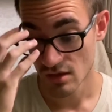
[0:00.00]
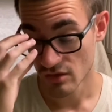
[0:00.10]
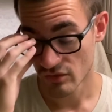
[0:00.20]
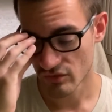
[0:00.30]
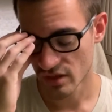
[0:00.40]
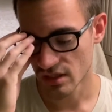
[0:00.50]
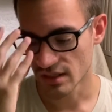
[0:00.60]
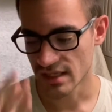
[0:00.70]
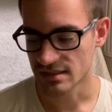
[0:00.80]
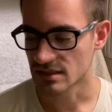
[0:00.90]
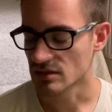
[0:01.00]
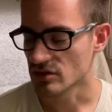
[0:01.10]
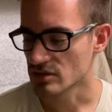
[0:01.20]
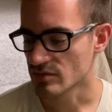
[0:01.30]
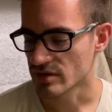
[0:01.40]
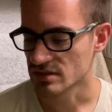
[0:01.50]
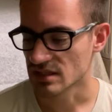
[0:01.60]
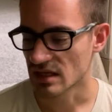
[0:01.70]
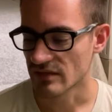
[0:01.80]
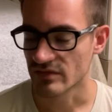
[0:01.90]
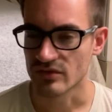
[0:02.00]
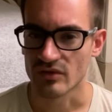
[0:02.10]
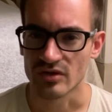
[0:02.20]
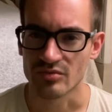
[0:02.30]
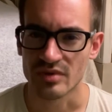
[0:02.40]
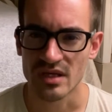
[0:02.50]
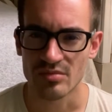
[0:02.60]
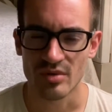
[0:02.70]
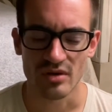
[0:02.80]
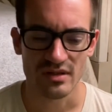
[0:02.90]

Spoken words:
realizing and learning about yourself and through other people.